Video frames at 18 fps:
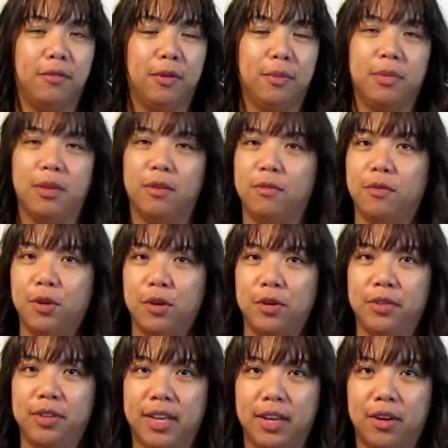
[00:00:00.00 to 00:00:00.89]
from the
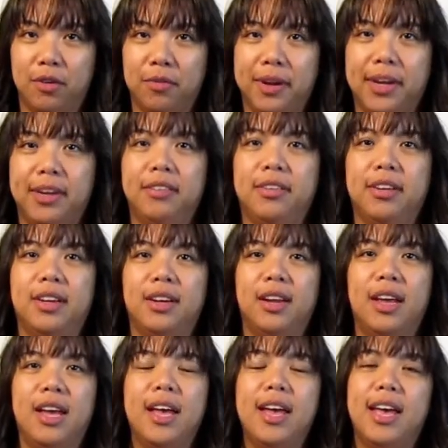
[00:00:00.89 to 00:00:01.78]
first
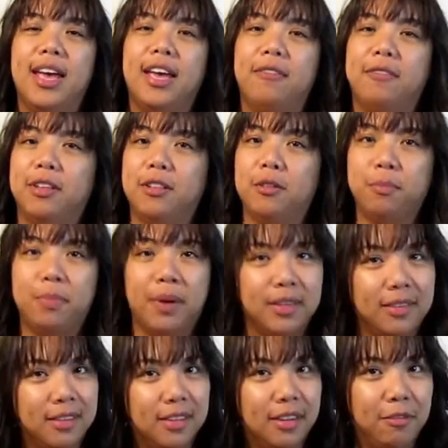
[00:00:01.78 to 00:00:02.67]
iteration, if it's
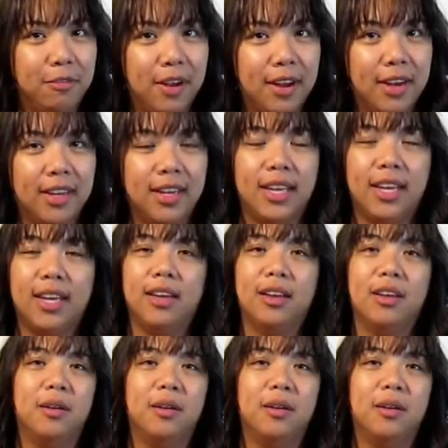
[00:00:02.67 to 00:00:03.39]
busty friendly,